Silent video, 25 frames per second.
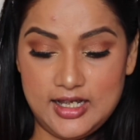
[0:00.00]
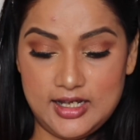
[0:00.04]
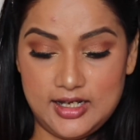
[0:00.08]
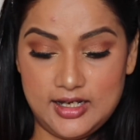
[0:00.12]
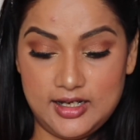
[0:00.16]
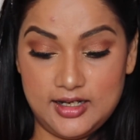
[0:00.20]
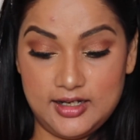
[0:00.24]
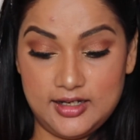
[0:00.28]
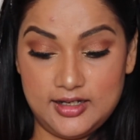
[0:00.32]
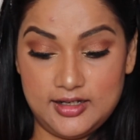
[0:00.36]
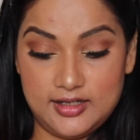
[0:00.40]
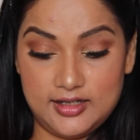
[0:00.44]

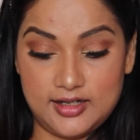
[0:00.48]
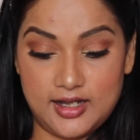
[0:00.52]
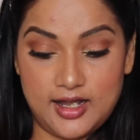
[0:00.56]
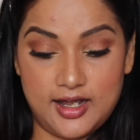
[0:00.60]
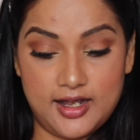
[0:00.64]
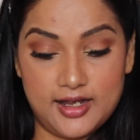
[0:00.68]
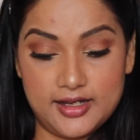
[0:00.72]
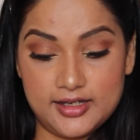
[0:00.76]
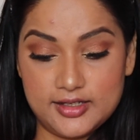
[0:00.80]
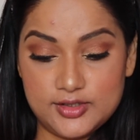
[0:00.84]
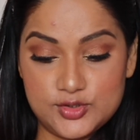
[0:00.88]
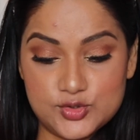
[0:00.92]

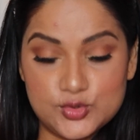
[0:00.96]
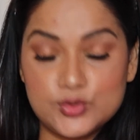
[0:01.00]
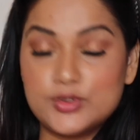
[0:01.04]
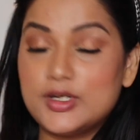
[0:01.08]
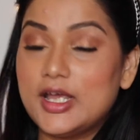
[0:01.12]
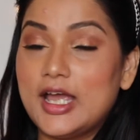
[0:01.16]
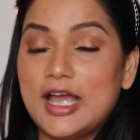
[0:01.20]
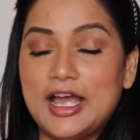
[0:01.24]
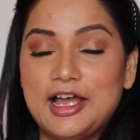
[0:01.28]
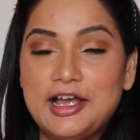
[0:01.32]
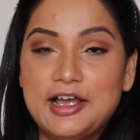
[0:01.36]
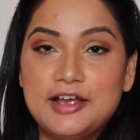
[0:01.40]
I
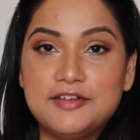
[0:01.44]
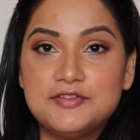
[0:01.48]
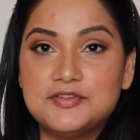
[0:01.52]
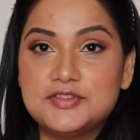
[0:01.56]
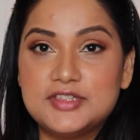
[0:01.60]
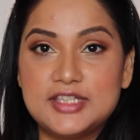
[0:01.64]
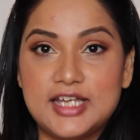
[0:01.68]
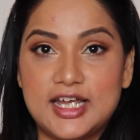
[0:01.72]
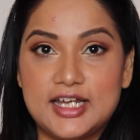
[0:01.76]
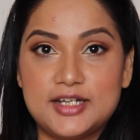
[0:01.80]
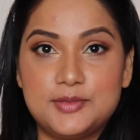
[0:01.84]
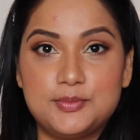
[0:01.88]
don't
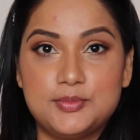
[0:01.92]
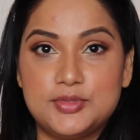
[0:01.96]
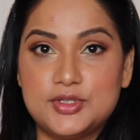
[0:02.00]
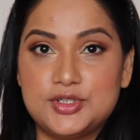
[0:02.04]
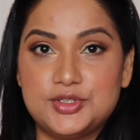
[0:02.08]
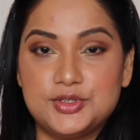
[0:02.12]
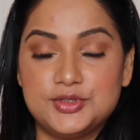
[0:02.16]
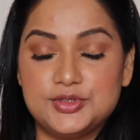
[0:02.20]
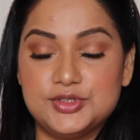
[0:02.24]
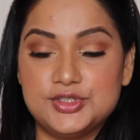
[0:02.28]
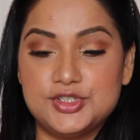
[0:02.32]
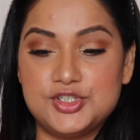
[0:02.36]
have that
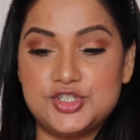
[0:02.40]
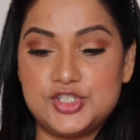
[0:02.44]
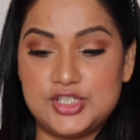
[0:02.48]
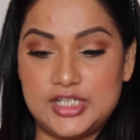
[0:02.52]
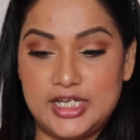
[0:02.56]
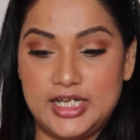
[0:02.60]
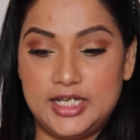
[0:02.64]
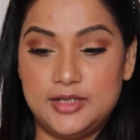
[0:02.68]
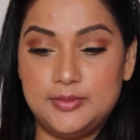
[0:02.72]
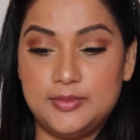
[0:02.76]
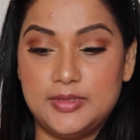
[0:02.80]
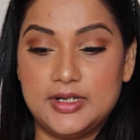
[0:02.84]
particular
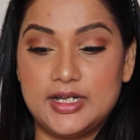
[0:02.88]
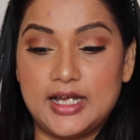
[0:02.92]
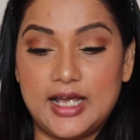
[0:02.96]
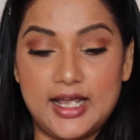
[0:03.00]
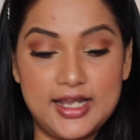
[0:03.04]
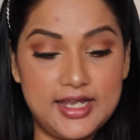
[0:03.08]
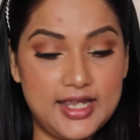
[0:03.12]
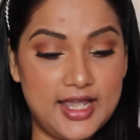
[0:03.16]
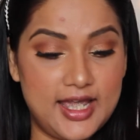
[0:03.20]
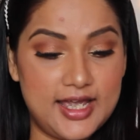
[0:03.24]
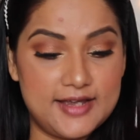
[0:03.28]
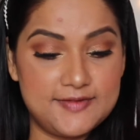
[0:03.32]
shade, but
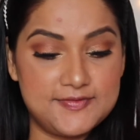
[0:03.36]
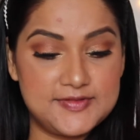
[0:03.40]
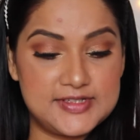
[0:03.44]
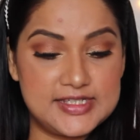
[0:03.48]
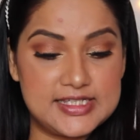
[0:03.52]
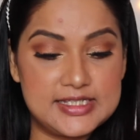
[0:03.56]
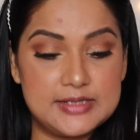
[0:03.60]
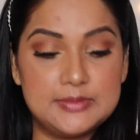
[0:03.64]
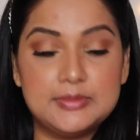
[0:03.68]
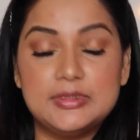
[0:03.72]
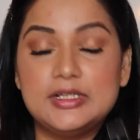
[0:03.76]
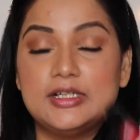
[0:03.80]
I have
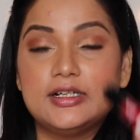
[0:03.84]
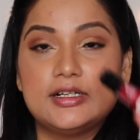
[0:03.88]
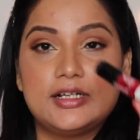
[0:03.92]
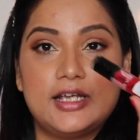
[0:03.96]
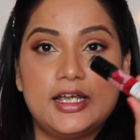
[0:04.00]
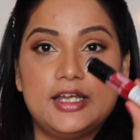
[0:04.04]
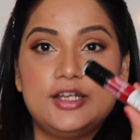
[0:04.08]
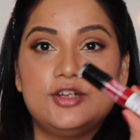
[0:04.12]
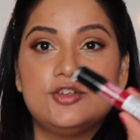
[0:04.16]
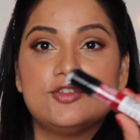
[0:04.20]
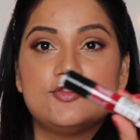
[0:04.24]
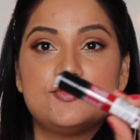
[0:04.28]
similar
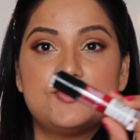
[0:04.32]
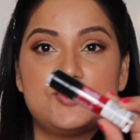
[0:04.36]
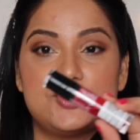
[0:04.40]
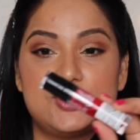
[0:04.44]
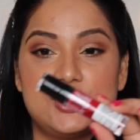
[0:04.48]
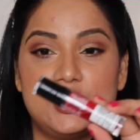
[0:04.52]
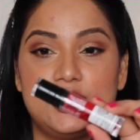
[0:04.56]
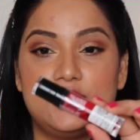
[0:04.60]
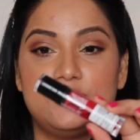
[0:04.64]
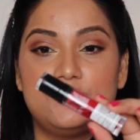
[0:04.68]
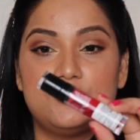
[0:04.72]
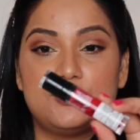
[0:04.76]
kind of
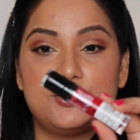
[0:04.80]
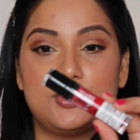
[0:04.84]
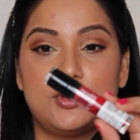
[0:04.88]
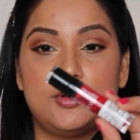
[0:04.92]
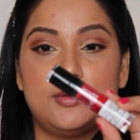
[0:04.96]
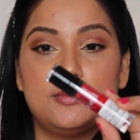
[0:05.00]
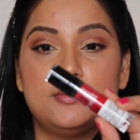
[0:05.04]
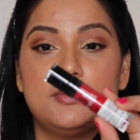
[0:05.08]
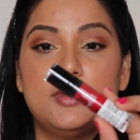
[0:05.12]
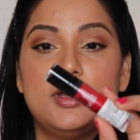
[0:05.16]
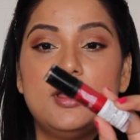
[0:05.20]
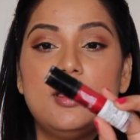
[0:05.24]
shade
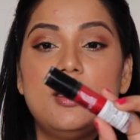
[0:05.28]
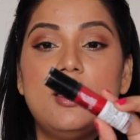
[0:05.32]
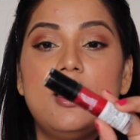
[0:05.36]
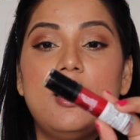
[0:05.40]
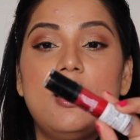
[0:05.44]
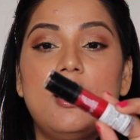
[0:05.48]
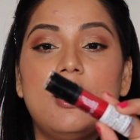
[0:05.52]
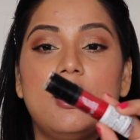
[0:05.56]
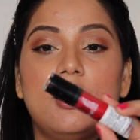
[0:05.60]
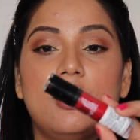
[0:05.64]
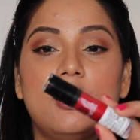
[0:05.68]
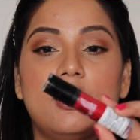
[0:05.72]
from
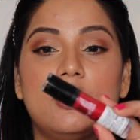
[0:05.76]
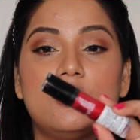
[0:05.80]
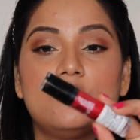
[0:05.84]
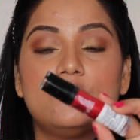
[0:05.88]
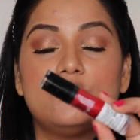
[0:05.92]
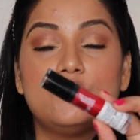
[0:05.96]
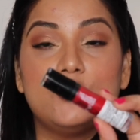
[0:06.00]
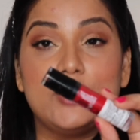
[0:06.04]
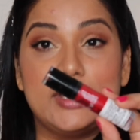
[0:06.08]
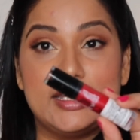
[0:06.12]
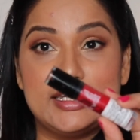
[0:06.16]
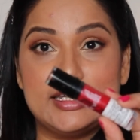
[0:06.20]

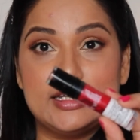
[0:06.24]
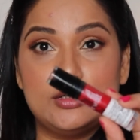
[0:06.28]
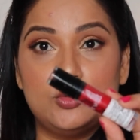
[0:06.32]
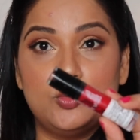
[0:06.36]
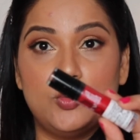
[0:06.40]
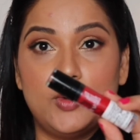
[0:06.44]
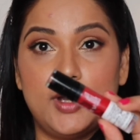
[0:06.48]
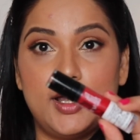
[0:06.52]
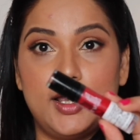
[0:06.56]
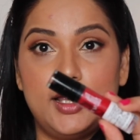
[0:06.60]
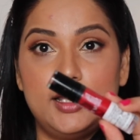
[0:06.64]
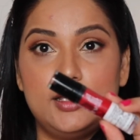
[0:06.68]
Wet
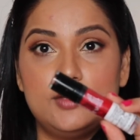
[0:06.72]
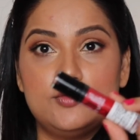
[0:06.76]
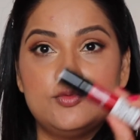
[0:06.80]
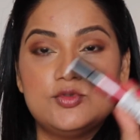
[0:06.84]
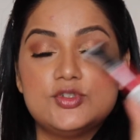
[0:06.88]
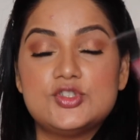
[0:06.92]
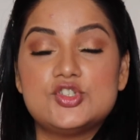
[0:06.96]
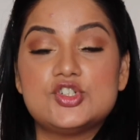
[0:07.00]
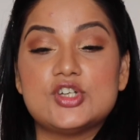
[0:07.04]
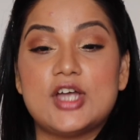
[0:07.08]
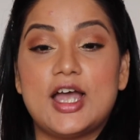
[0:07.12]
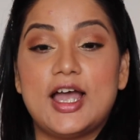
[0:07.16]
n Wild,
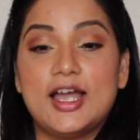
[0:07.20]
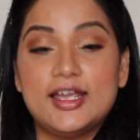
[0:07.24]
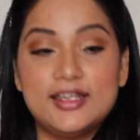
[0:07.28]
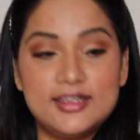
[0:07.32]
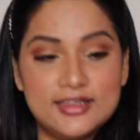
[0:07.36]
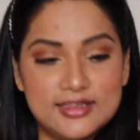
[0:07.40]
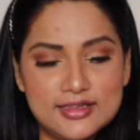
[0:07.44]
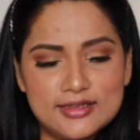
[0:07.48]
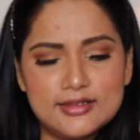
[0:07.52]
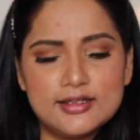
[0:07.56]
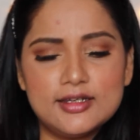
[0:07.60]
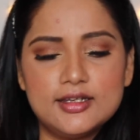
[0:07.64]
which I
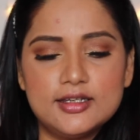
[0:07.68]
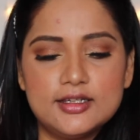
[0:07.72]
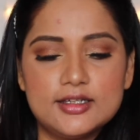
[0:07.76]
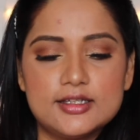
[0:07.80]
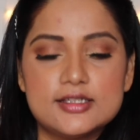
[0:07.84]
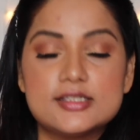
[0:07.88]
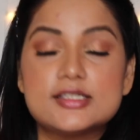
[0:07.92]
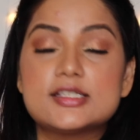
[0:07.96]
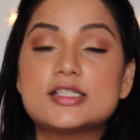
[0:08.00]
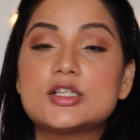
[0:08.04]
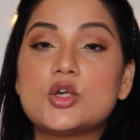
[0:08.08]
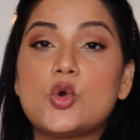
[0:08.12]

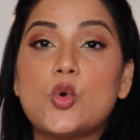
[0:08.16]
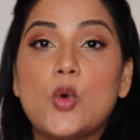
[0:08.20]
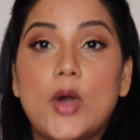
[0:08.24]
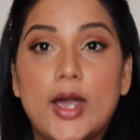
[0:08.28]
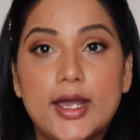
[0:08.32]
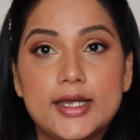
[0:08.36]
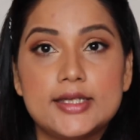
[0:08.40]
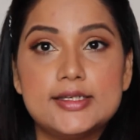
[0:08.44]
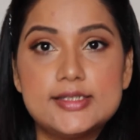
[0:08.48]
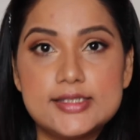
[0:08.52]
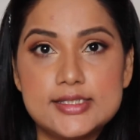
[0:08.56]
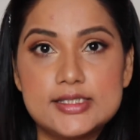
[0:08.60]
think is
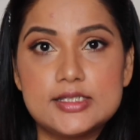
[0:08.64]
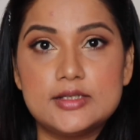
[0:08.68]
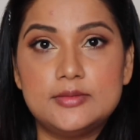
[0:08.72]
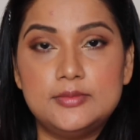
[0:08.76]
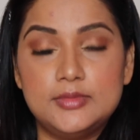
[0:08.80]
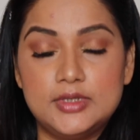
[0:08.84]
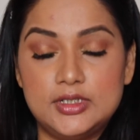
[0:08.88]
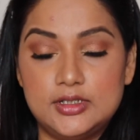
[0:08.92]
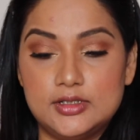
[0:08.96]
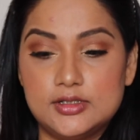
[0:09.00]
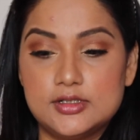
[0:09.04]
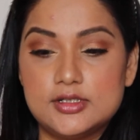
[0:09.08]
quite
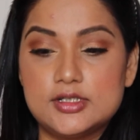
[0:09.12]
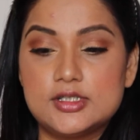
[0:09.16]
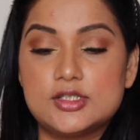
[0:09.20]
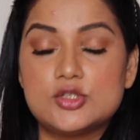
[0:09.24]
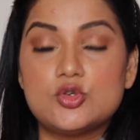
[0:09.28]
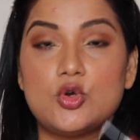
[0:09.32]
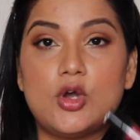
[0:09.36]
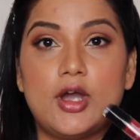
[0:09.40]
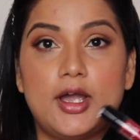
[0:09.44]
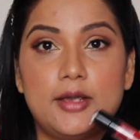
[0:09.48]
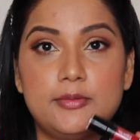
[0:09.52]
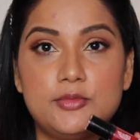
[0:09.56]
similar,
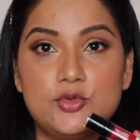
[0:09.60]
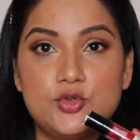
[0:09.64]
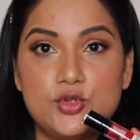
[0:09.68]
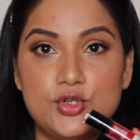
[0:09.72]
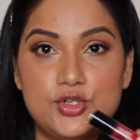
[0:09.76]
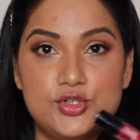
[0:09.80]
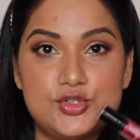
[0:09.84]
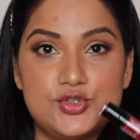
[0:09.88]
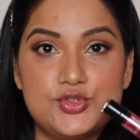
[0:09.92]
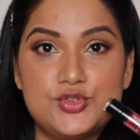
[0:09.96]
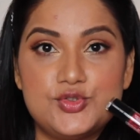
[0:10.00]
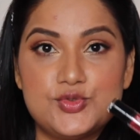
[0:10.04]
so I'm
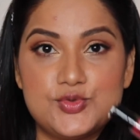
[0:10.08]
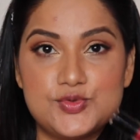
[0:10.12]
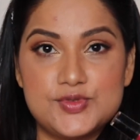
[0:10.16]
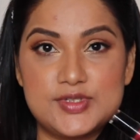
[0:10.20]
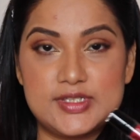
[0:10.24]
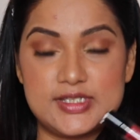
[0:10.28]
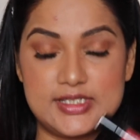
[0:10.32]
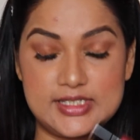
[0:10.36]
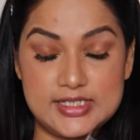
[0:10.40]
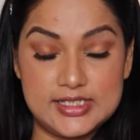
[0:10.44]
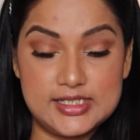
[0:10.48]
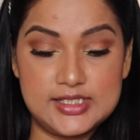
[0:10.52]
going to
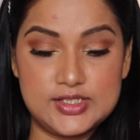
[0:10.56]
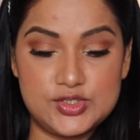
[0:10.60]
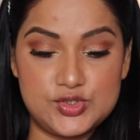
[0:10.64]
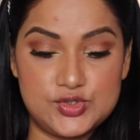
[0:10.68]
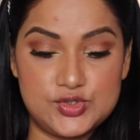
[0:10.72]
use this